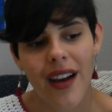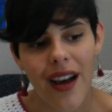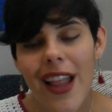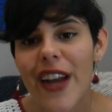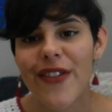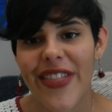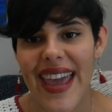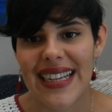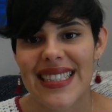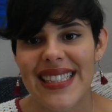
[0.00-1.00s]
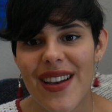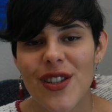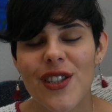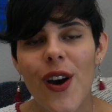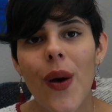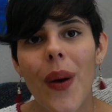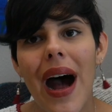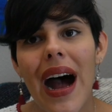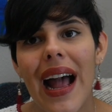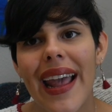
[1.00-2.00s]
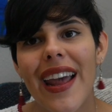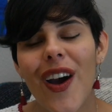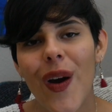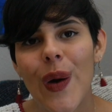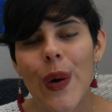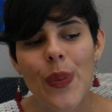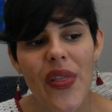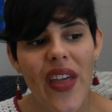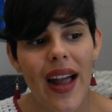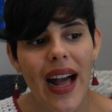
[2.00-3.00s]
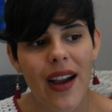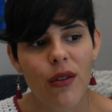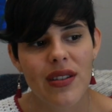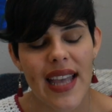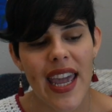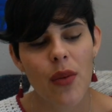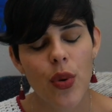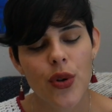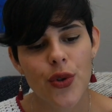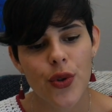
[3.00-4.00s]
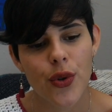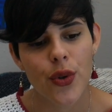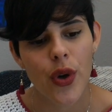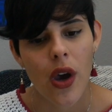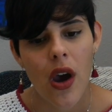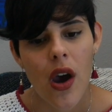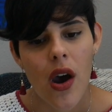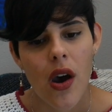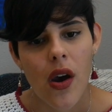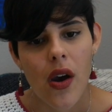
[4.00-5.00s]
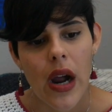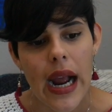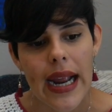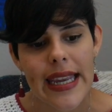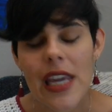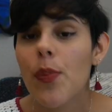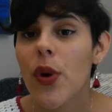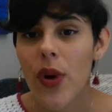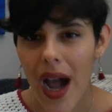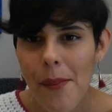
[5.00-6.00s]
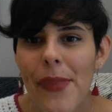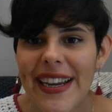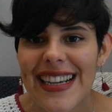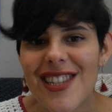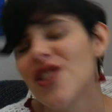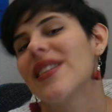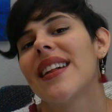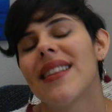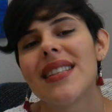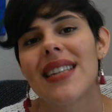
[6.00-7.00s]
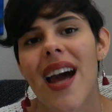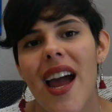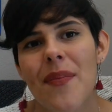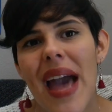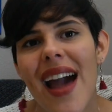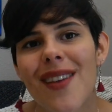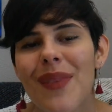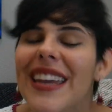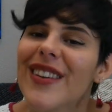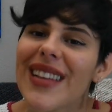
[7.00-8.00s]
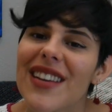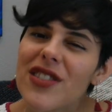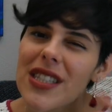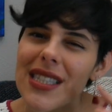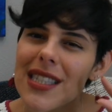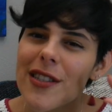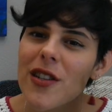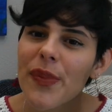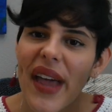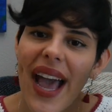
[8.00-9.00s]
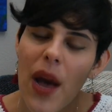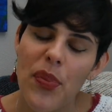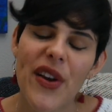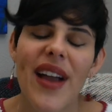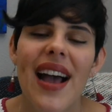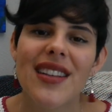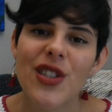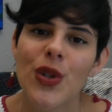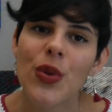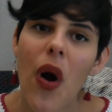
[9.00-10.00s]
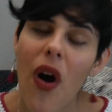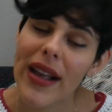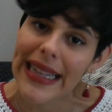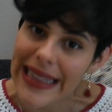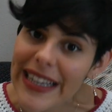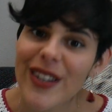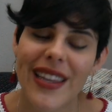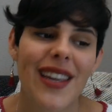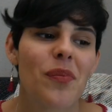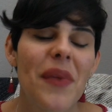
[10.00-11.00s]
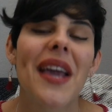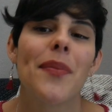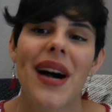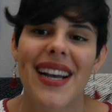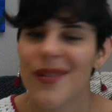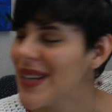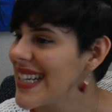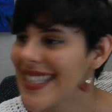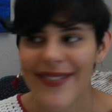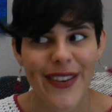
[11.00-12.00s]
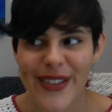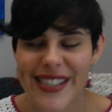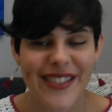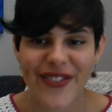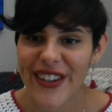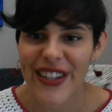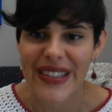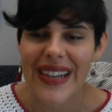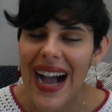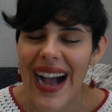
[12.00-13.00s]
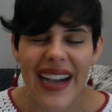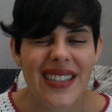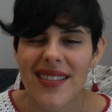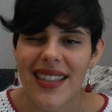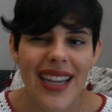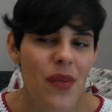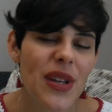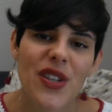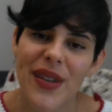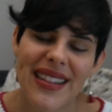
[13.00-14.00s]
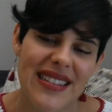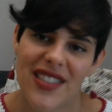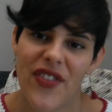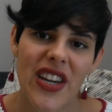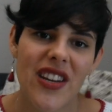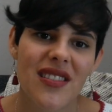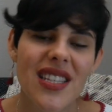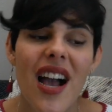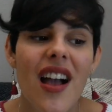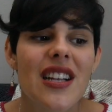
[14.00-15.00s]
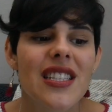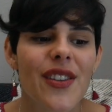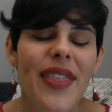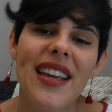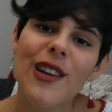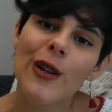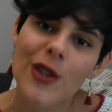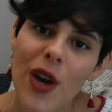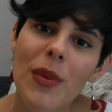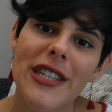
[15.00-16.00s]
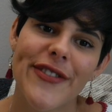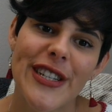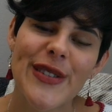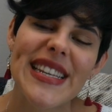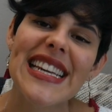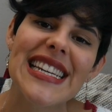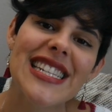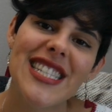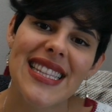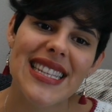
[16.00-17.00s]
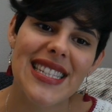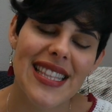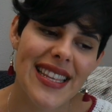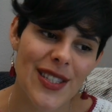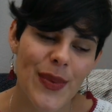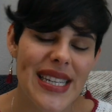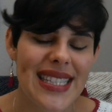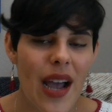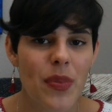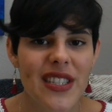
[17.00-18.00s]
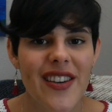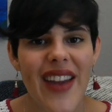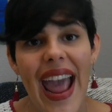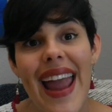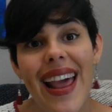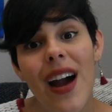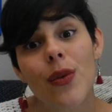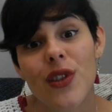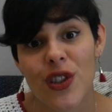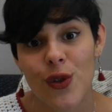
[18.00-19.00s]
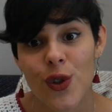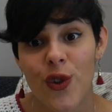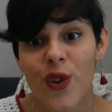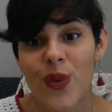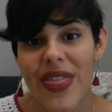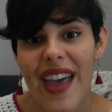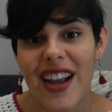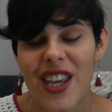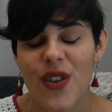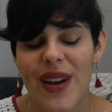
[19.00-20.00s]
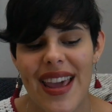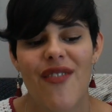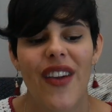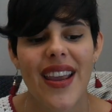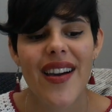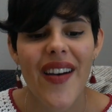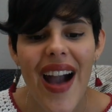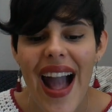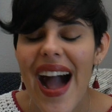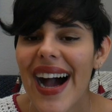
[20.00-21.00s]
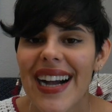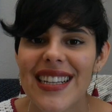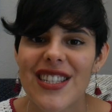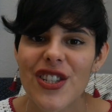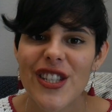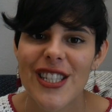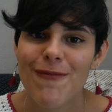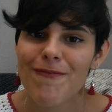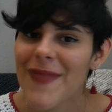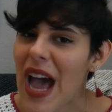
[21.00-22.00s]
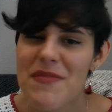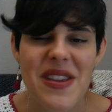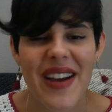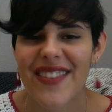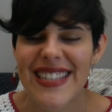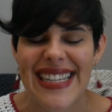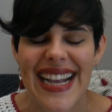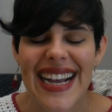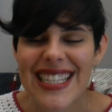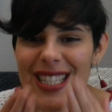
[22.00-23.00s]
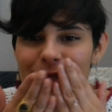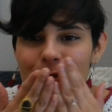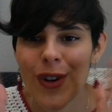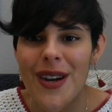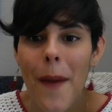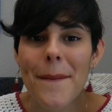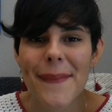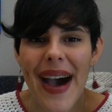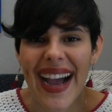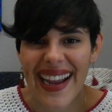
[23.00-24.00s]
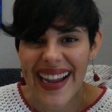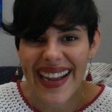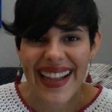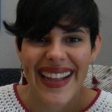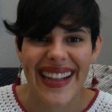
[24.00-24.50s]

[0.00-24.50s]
a lot of things. So I hope that I was able to keep you company during this time and make your life just a little bit happier, as you clearly make mine, because if it wasn't for you, I don't think I'd be doing these videos. So thank you so much for tuning into this week's episode, and I will see you soon with that Q&A video, and just happy crafting, guys. Bye.